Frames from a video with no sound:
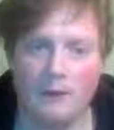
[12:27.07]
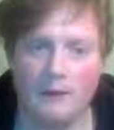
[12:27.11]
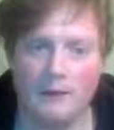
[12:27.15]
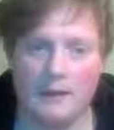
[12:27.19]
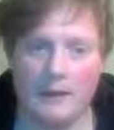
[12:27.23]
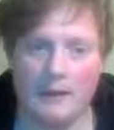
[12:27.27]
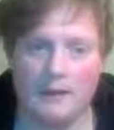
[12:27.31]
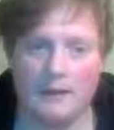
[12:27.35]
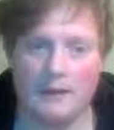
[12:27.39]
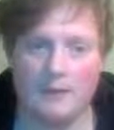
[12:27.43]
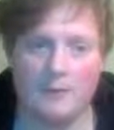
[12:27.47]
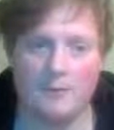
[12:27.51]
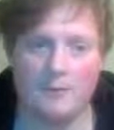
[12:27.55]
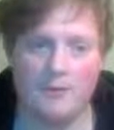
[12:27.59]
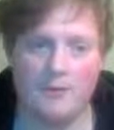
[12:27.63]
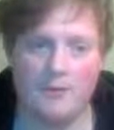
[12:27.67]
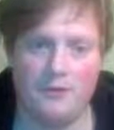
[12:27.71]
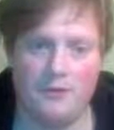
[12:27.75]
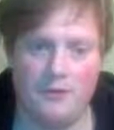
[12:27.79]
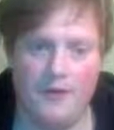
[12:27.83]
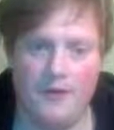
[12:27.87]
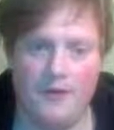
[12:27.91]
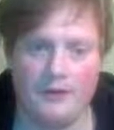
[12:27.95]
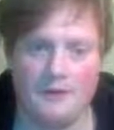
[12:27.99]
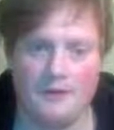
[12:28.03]
ganging up on
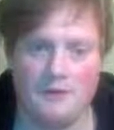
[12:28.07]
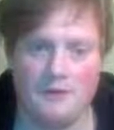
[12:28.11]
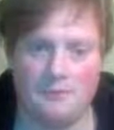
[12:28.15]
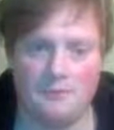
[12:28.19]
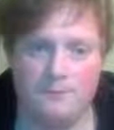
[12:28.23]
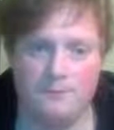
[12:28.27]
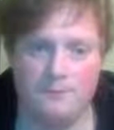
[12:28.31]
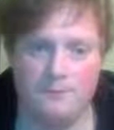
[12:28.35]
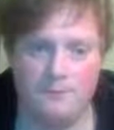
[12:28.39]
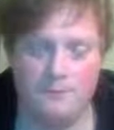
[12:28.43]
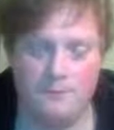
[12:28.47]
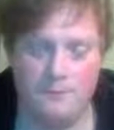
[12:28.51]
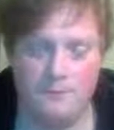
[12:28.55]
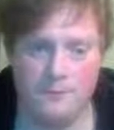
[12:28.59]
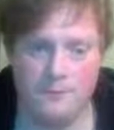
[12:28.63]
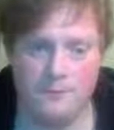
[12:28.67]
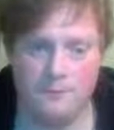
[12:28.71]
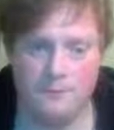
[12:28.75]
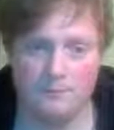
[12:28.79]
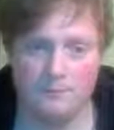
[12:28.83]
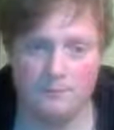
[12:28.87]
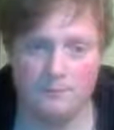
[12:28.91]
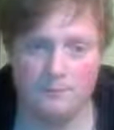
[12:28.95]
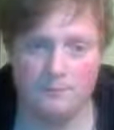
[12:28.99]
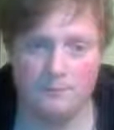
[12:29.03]
that
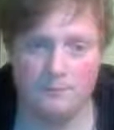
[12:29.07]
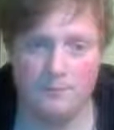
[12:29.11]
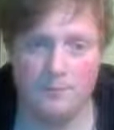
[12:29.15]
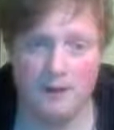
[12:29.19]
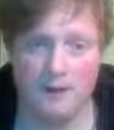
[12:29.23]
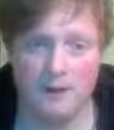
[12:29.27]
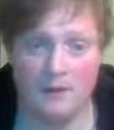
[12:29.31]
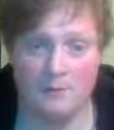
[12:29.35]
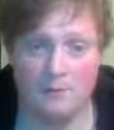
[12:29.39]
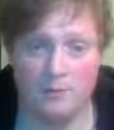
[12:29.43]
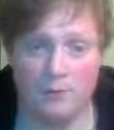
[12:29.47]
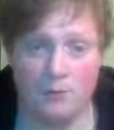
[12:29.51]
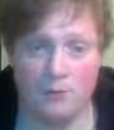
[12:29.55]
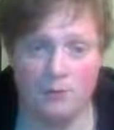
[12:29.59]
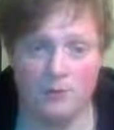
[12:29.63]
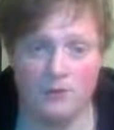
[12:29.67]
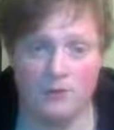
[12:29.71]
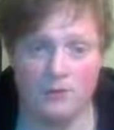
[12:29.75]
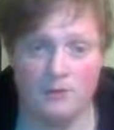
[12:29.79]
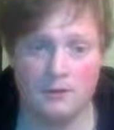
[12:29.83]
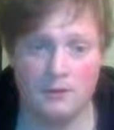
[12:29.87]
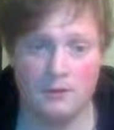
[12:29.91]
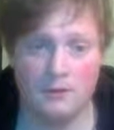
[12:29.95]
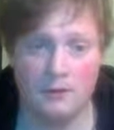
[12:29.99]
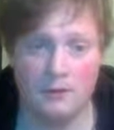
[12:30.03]
pawn.
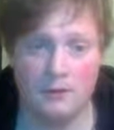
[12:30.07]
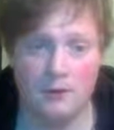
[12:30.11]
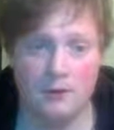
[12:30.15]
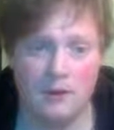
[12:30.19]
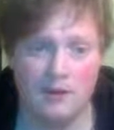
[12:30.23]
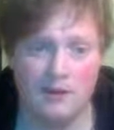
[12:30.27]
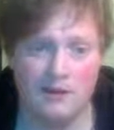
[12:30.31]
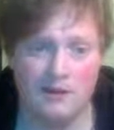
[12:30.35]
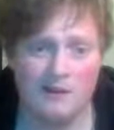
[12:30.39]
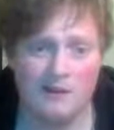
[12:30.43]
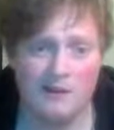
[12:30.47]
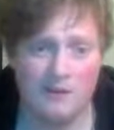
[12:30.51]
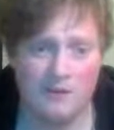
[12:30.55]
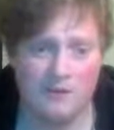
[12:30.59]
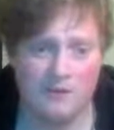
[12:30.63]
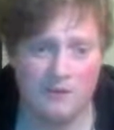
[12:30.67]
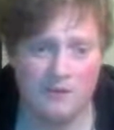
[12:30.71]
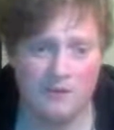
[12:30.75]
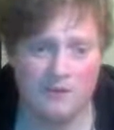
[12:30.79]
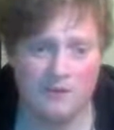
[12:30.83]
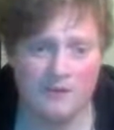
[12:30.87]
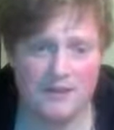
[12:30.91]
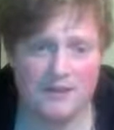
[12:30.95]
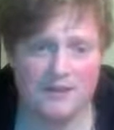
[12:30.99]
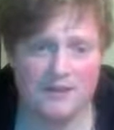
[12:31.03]

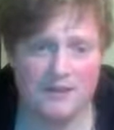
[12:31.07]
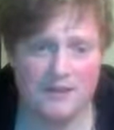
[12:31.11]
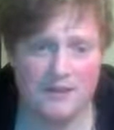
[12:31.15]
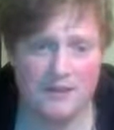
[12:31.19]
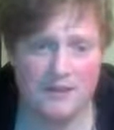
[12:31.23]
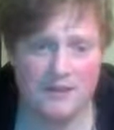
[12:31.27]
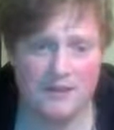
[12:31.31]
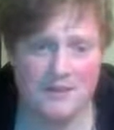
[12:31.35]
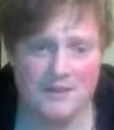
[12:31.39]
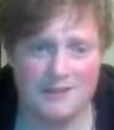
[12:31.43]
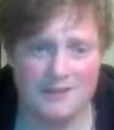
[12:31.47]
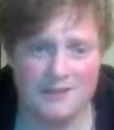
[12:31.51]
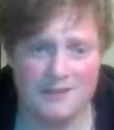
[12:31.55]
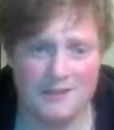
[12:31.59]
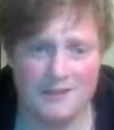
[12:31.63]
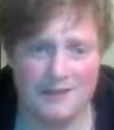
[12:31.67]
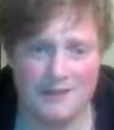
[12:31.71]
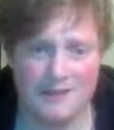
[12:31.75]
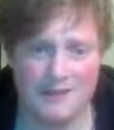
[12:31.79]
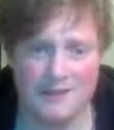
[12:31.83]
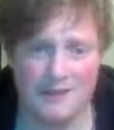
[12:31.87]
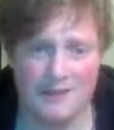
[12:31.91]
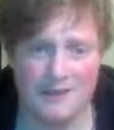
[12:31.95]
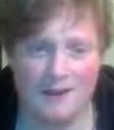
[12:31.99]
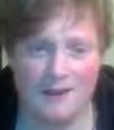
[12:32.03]
But this knight,
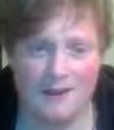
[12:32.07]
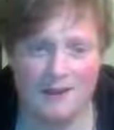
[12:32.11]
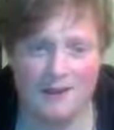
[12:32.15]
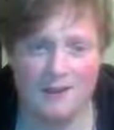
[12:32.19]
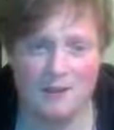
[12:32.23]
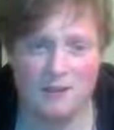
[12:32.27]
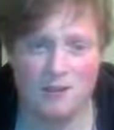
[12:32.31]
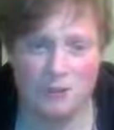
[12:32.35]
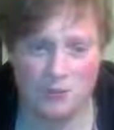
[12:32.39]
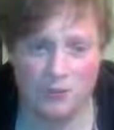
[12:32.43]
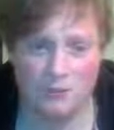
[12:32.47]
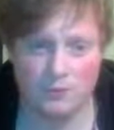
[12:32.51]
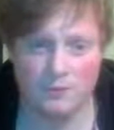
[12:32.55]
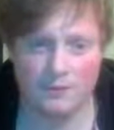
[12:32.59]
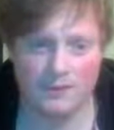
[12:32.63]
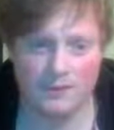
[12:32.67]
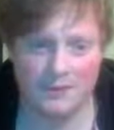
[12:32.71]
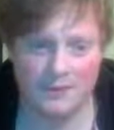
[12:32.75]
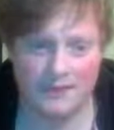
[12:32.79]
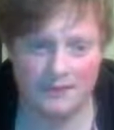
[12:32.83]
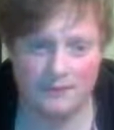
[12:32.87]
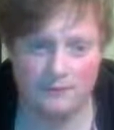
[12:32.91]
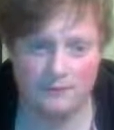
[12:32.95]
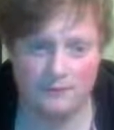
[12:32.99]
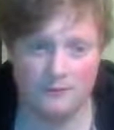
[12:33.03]
I do
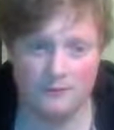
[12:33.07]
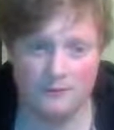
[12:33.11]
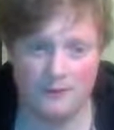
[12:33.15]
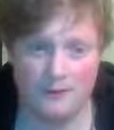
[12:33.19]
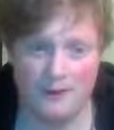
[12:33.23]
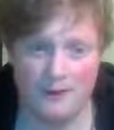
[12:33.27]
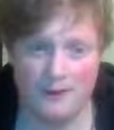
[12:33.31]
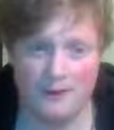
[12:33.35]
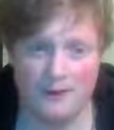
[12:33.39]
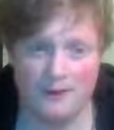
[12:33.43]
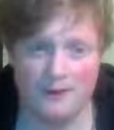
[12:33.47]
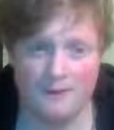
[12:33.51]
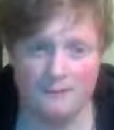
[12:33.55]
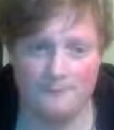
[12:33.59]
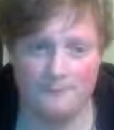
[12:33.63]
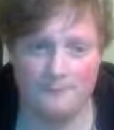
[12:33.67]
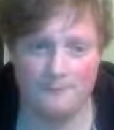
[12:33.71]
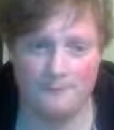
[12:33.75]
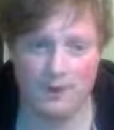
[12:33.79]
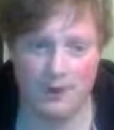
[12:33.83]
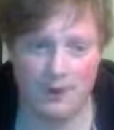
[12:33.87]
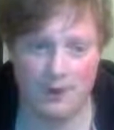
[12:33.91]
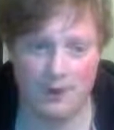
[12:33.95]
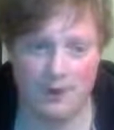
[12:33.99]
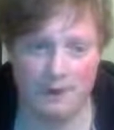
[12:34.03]
believe
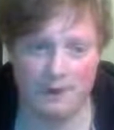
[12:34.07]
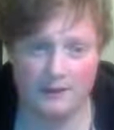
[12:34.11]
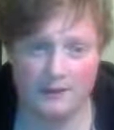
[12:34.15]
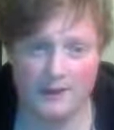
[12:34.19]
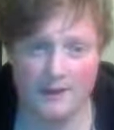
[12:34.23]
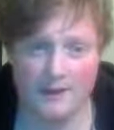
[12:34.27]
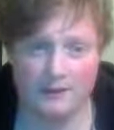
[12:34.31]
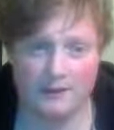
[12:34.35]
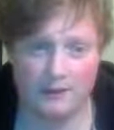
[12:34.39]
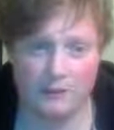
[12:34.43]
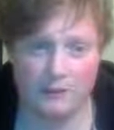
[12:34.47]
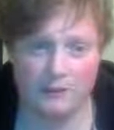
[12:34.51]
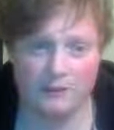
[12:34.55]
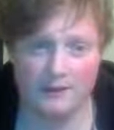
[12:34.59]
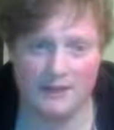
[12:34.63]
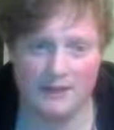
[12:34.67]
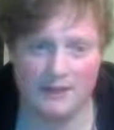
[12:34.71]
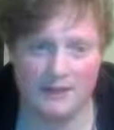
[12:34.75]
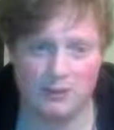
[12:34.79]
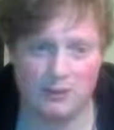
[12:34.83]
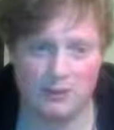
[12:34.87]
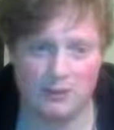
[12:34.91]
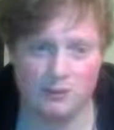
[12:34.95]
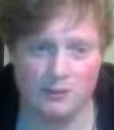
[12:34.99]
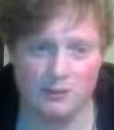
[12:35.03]
I
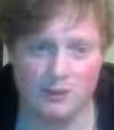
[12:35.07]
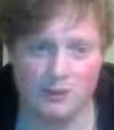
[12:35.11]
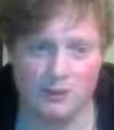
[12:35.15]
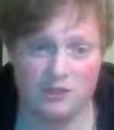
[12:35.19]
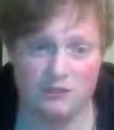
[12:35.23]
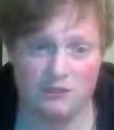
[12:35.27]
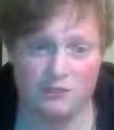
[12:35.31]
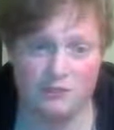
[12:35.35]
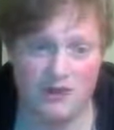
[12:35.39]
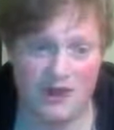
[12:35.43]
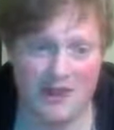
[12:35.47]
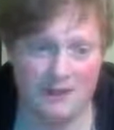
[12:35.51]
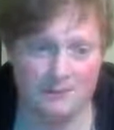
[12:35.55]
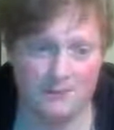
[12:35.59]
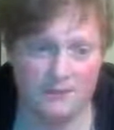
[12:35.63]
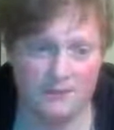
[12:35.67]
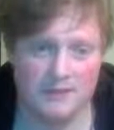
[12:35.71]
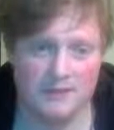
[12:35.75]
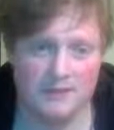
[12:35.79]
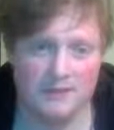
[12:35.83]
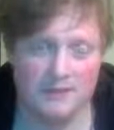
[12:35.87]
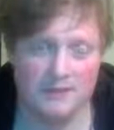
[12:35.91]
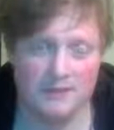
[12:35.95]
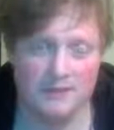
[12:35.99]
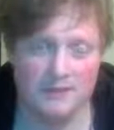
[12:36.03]
calculated to be
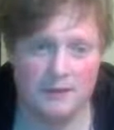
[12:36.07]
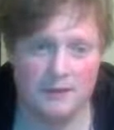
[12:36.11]
trapped.